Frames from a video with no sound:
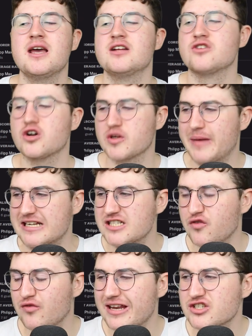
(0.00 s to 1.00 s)

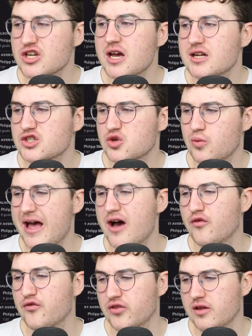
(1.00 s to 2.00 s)
Doctorbenjy finished
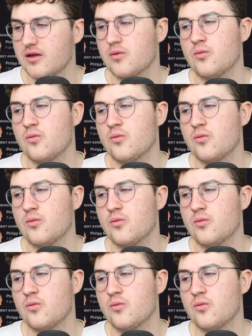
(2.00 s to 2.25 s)
12th